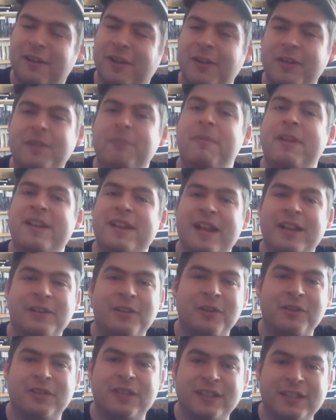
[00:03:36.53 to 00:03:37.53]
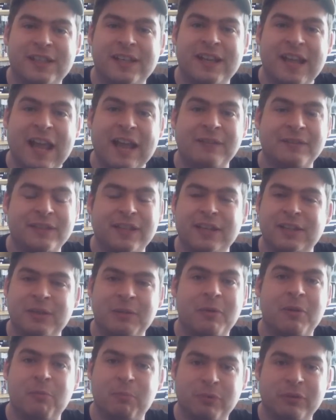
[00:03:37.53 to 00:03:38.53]
all the midnight launches in Game
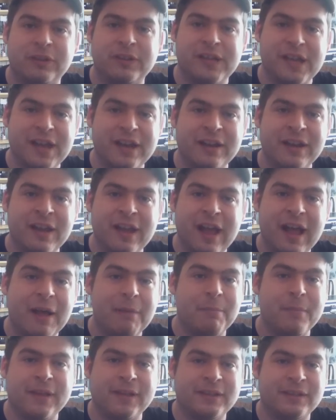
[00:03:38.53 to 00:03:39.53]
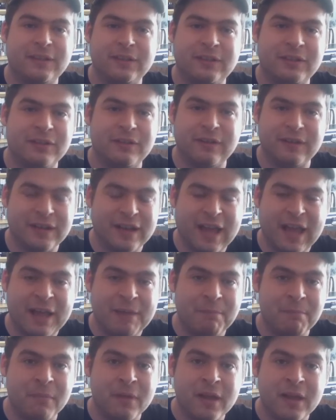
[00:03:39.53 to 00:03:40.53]
Station were brilliant. I miss doing
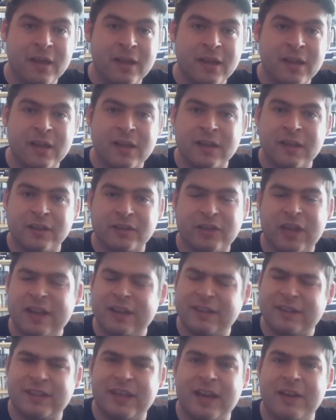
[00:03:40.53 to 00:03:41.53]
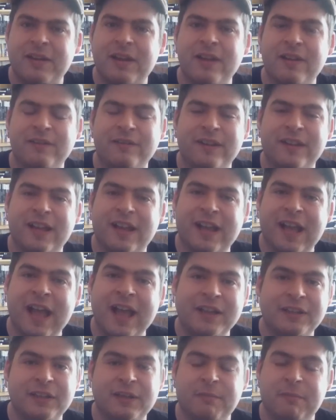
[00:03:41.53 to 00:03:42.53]
them. Shame, shame no, really, I
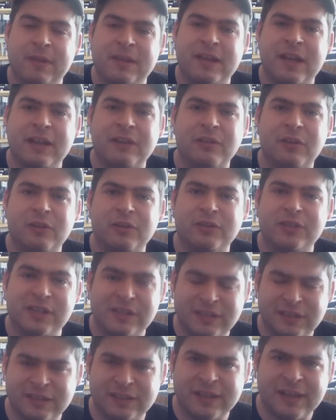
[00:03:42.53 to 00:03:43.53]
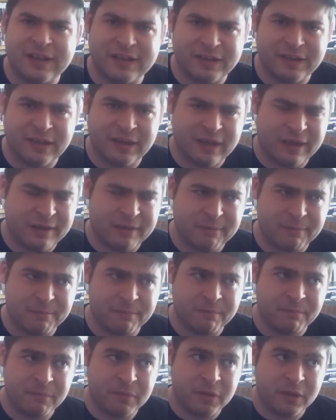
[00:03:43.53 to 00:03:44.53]
can't do midnight launches in like,
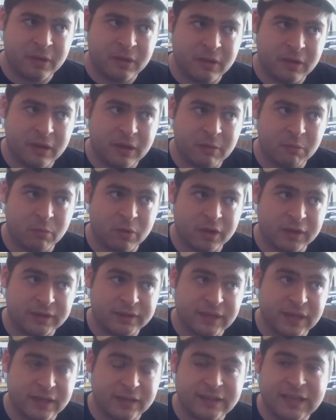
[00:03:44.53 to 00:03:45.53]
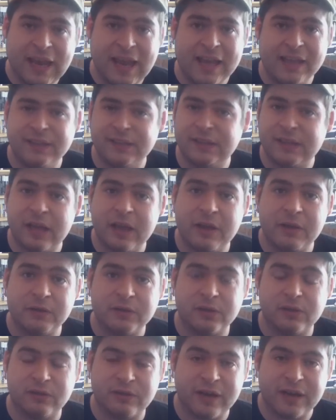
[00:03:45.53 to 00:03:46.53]
um, um, what is it,
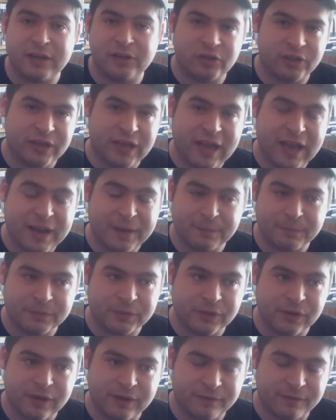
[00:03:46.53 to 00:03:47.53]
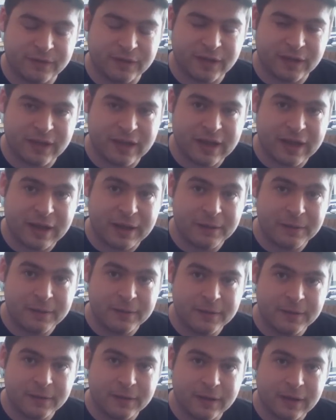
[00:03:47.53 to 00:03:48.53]
Tesco's or Granger Games or anything like that.
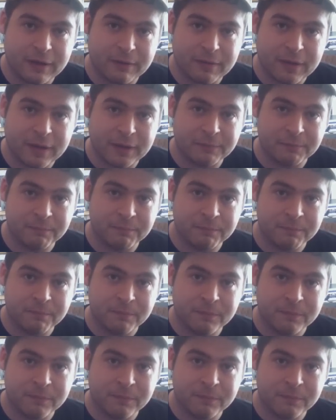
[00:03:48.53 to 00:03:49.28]
Oh well.